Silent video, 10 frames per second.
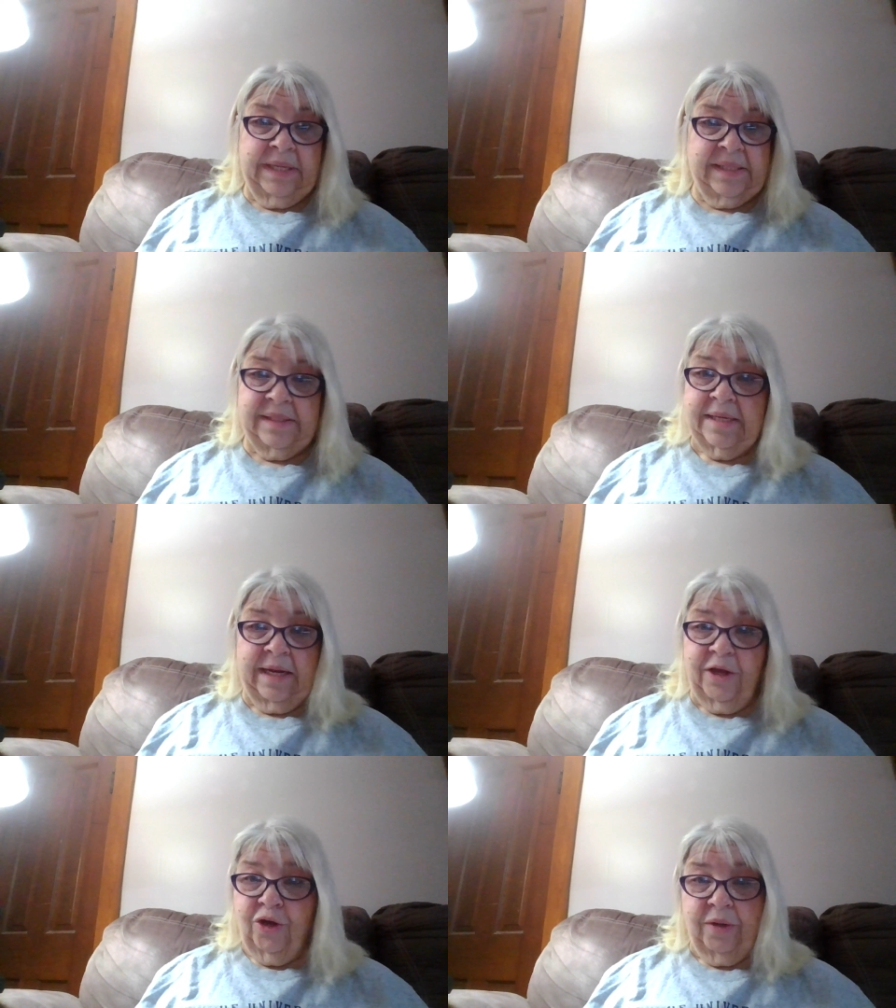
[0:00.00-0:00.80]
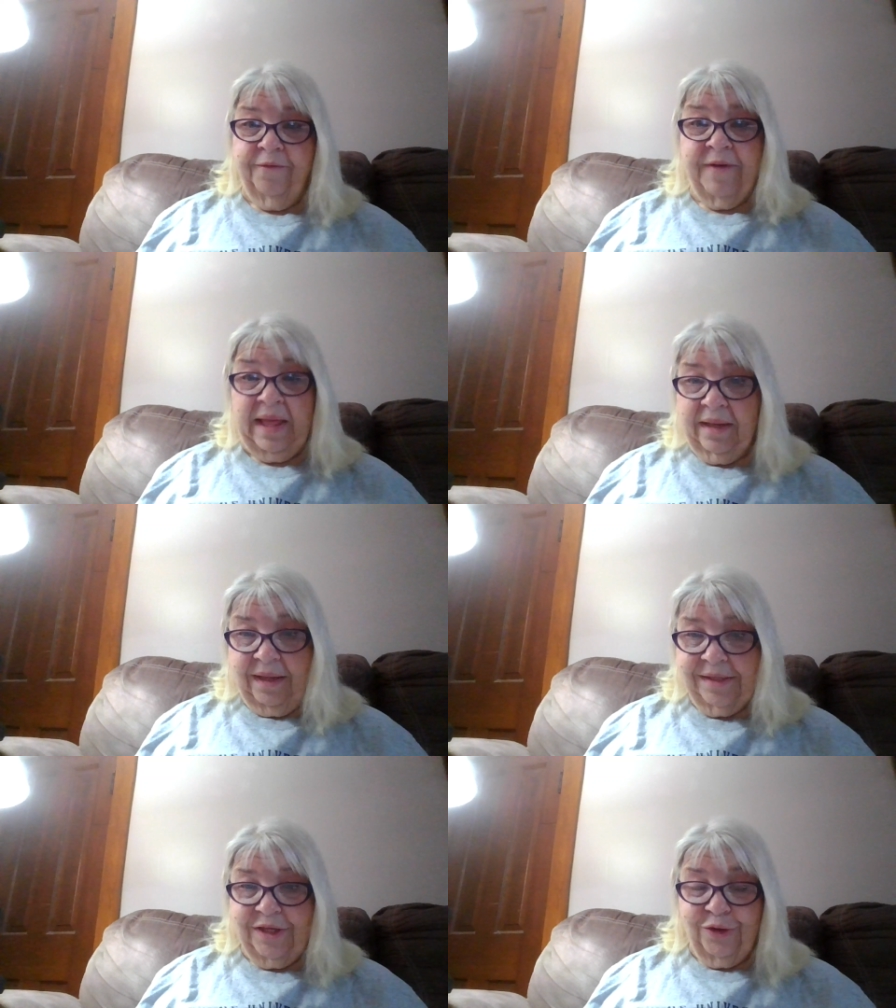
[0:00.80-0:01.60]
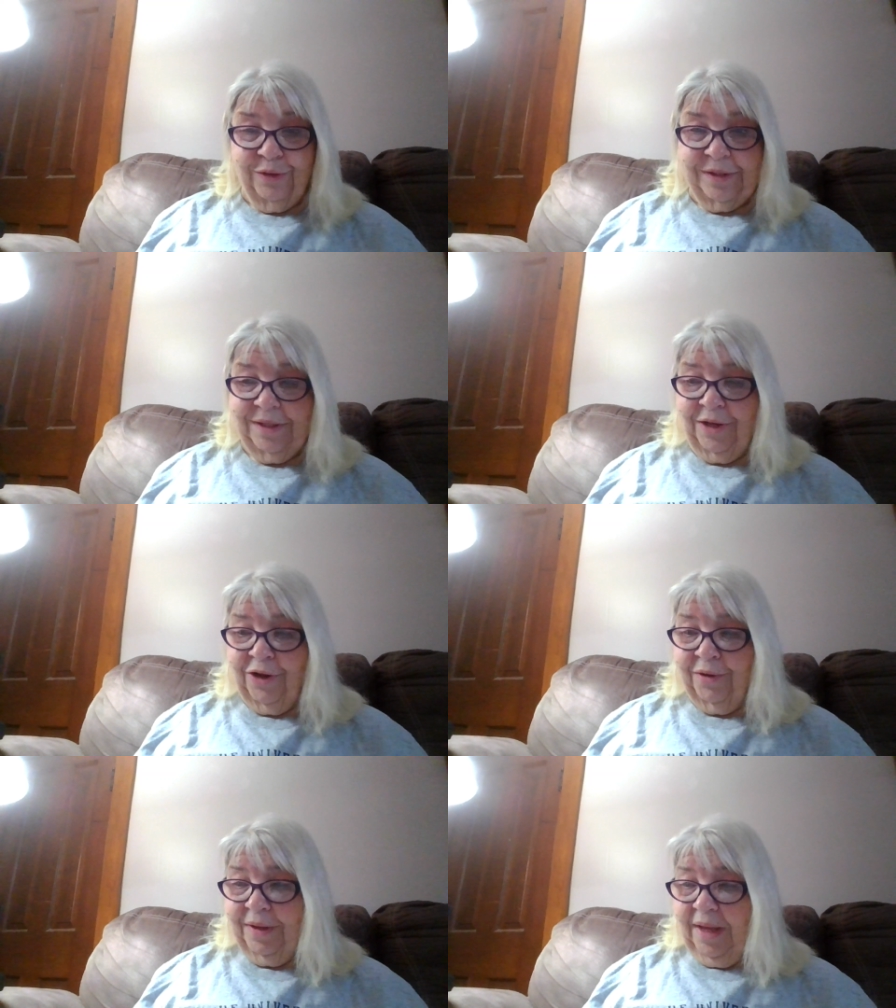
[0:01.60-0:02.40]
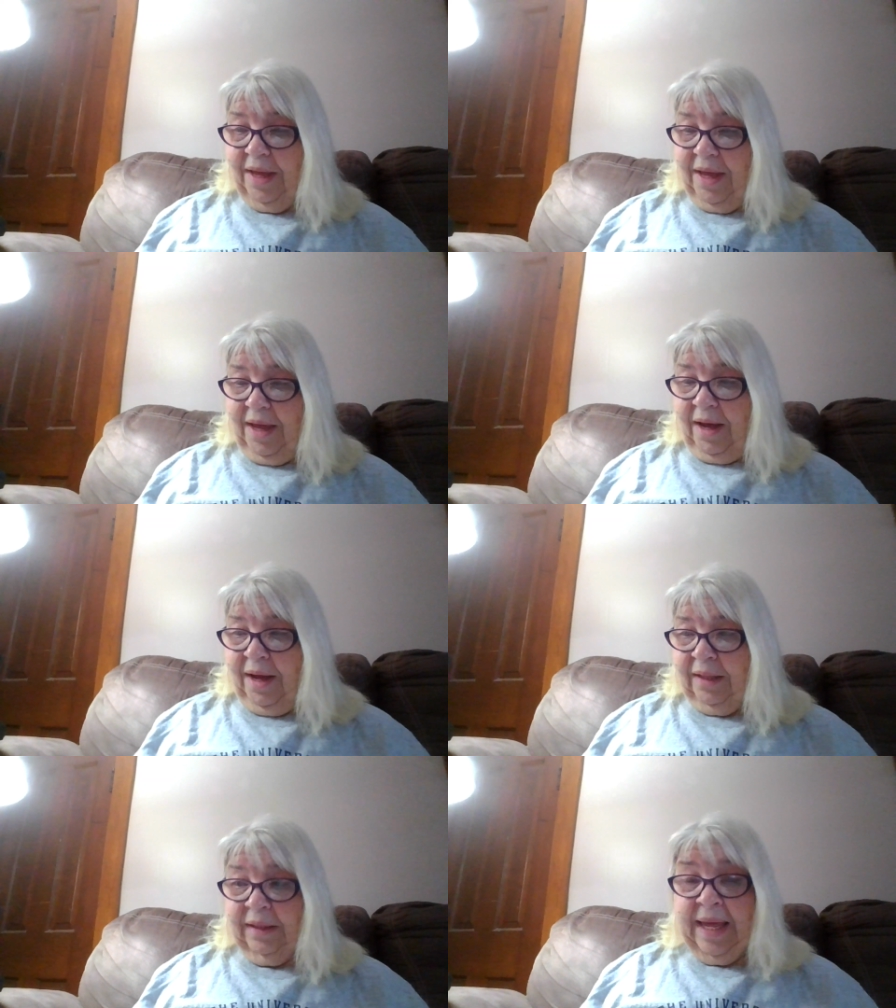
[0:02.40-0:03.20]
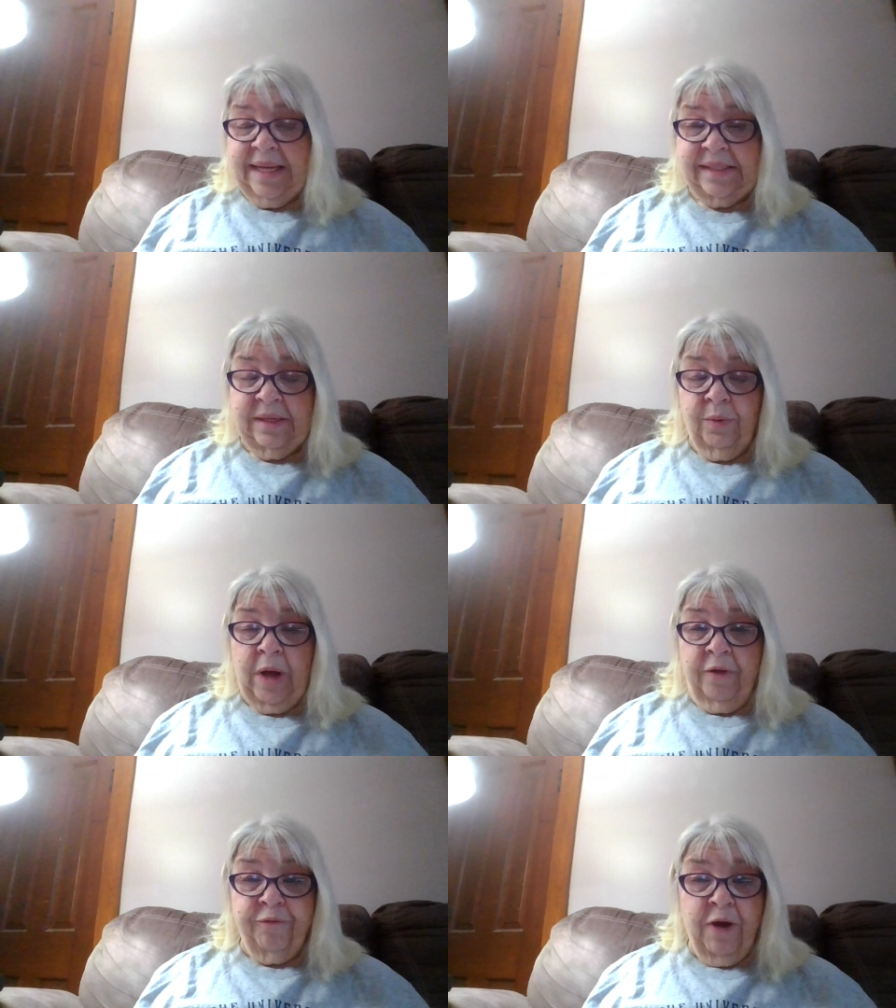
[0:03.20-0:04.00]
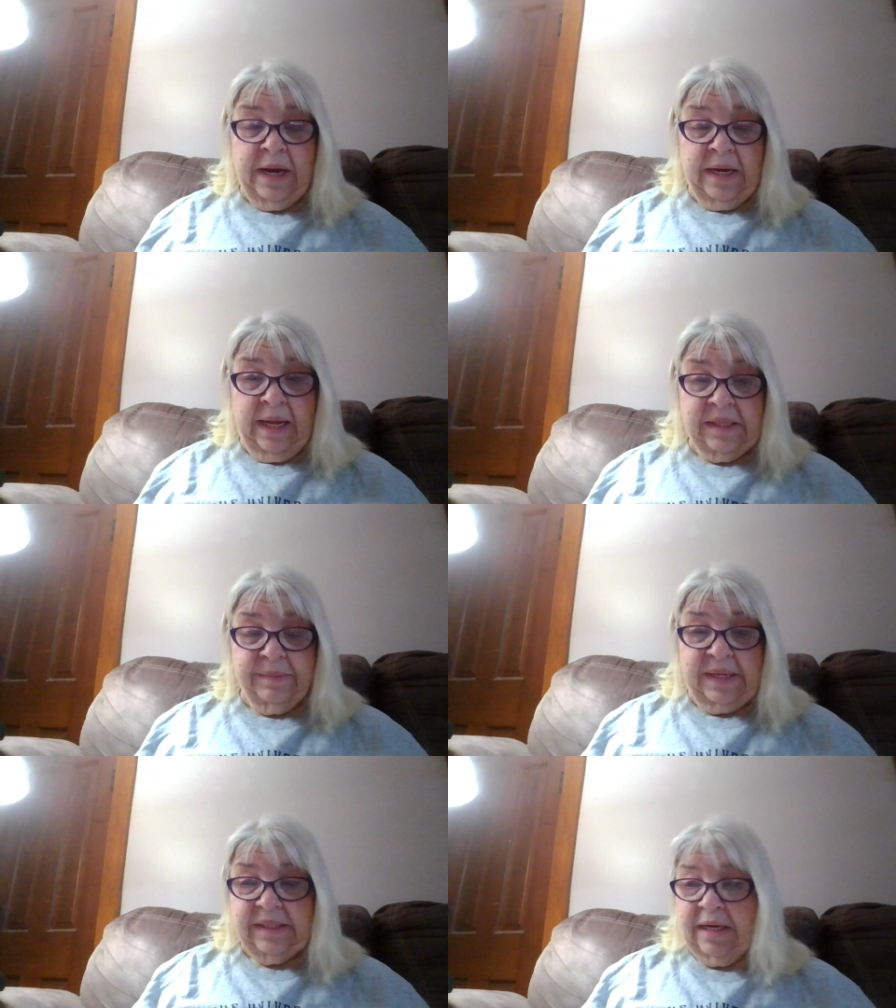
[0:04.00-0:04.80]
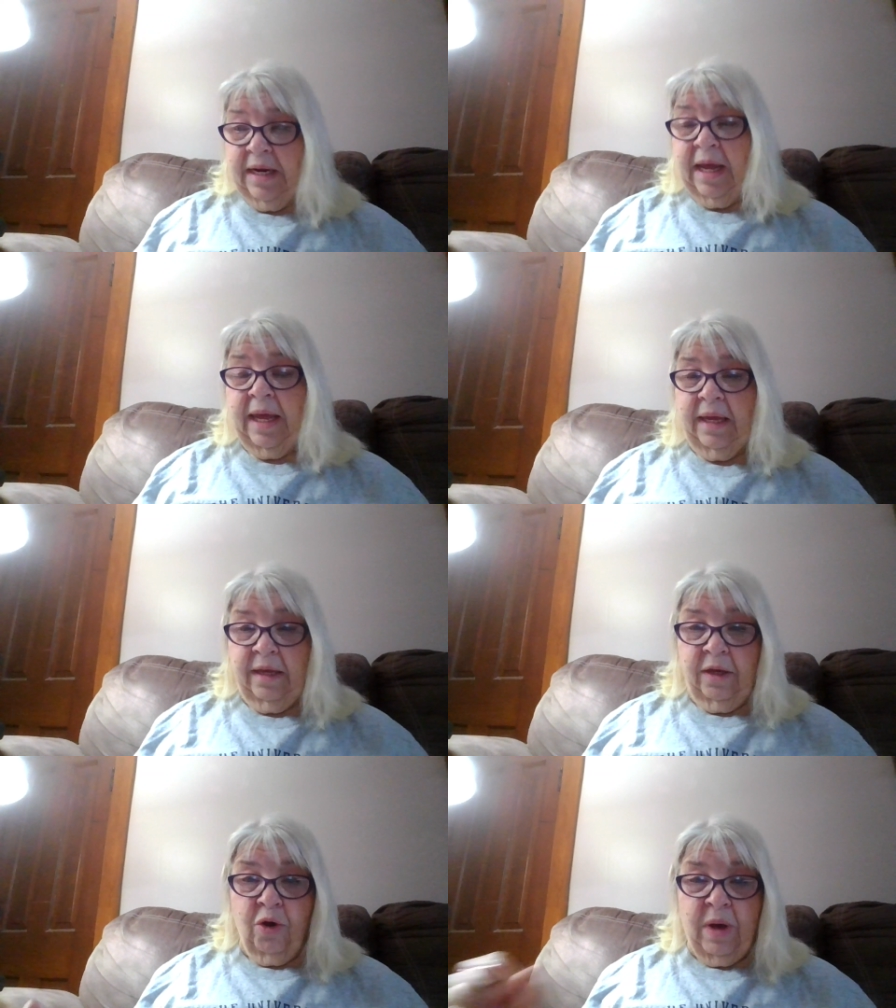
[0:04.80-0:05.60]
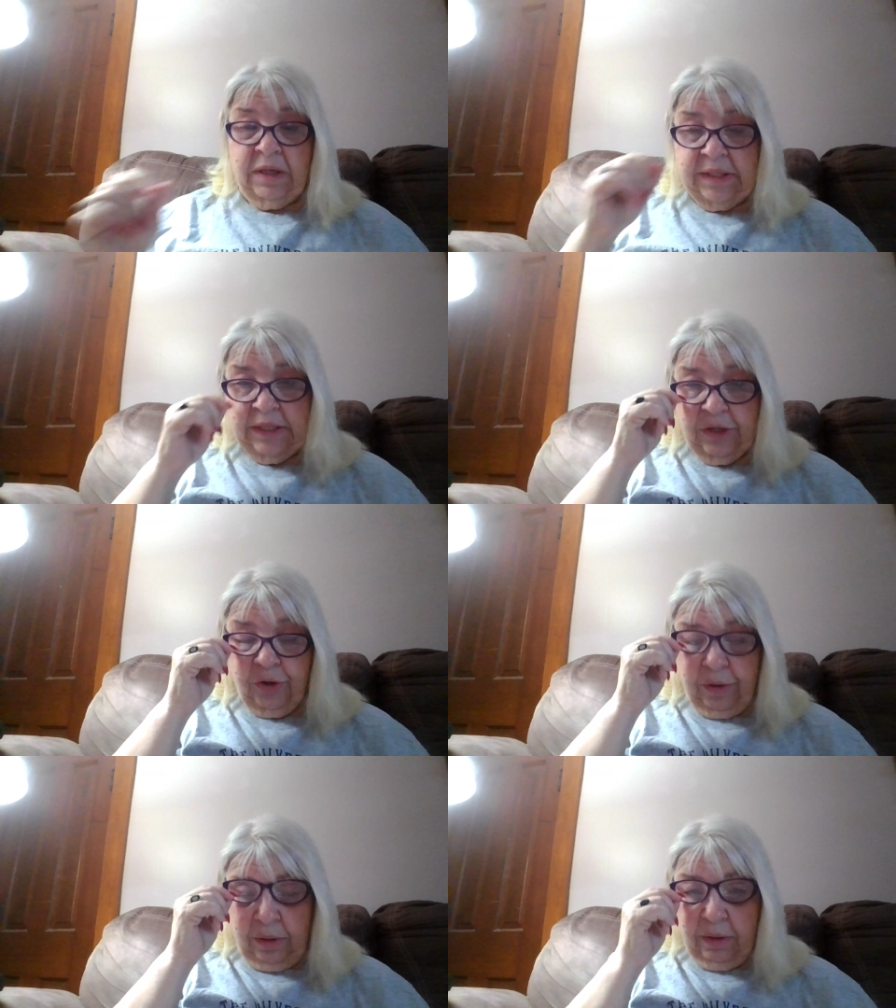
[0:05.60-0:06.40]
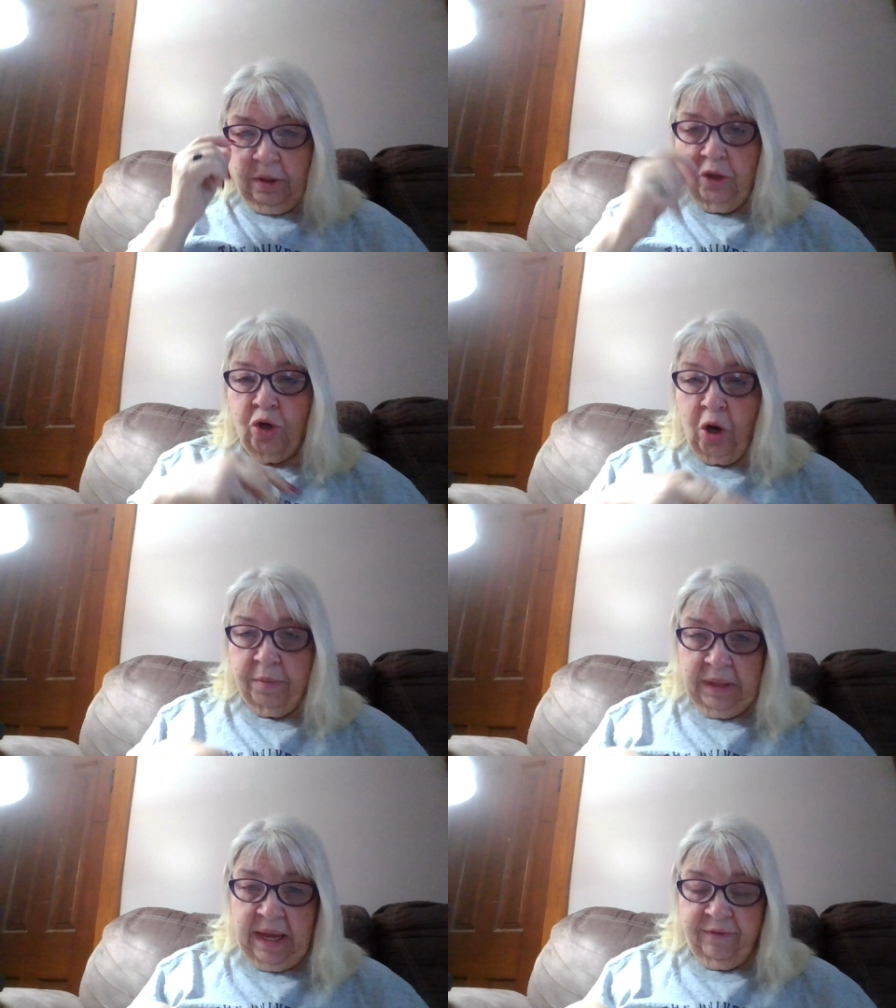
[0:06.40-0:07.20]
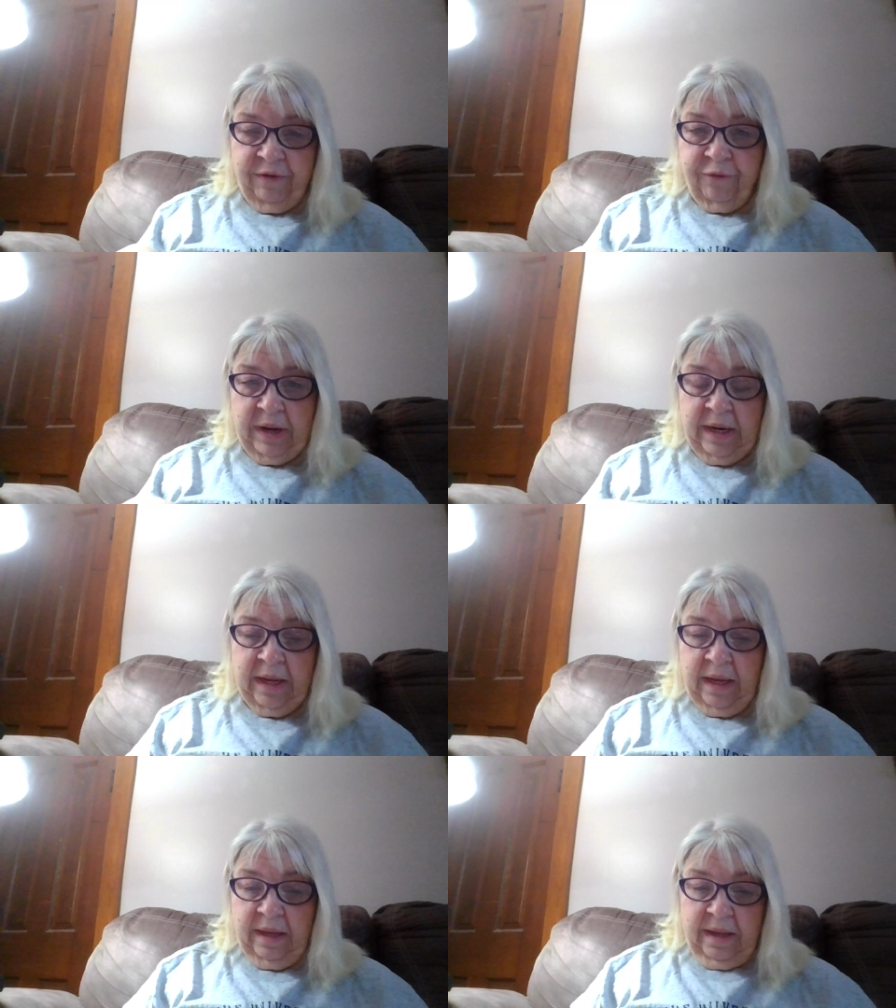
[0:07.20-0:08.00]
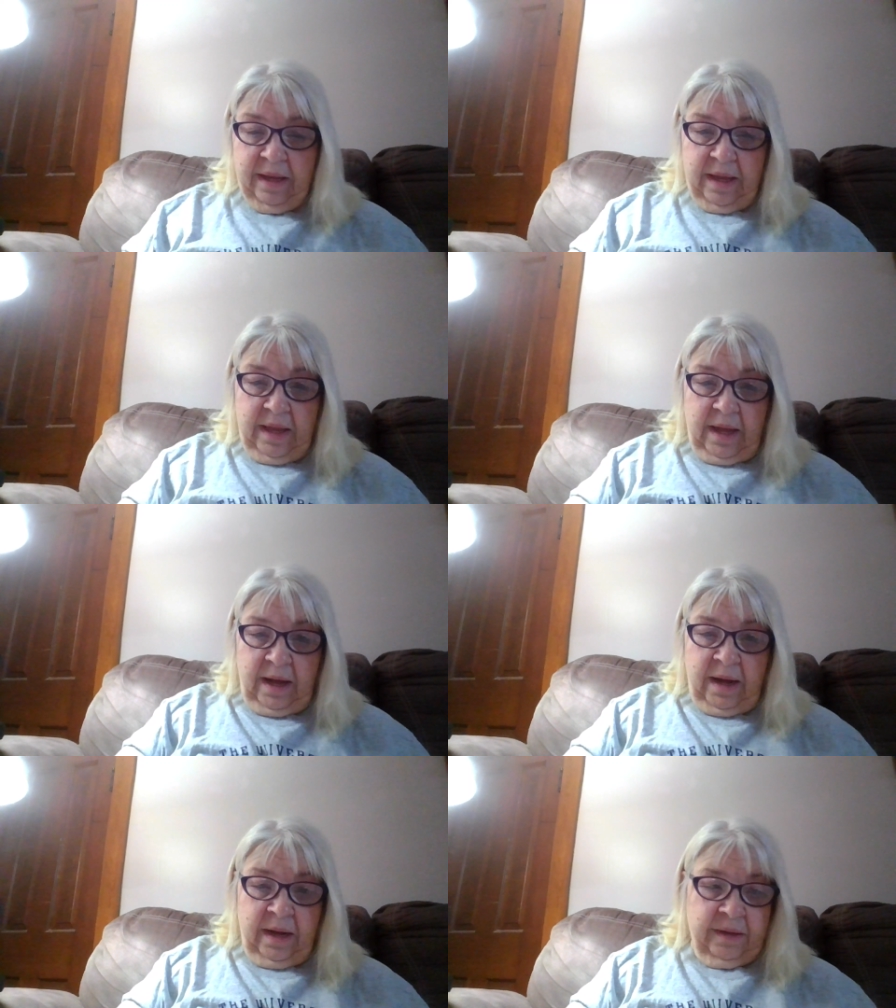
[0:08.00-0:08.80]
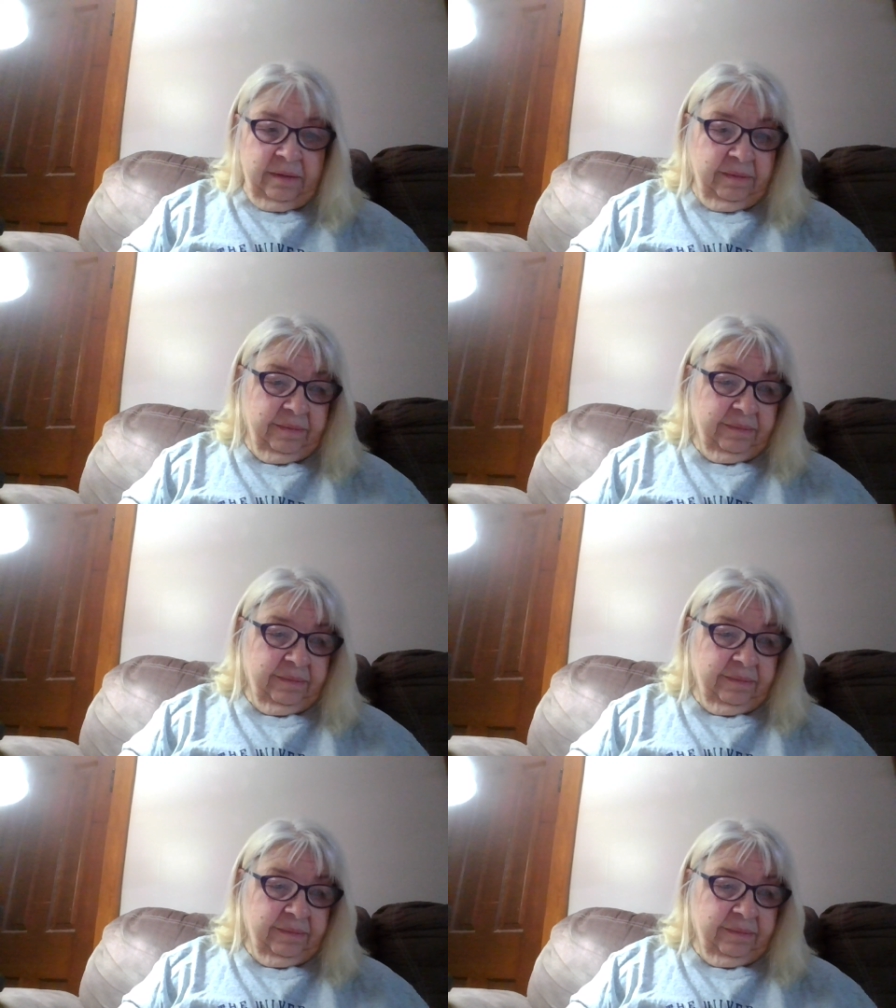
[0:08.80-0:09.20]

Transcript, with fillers: that's not a valid excuse, you know. Uh, last oh, on Friday nights, my son and I go out to dinner normally every Friday night. Uh,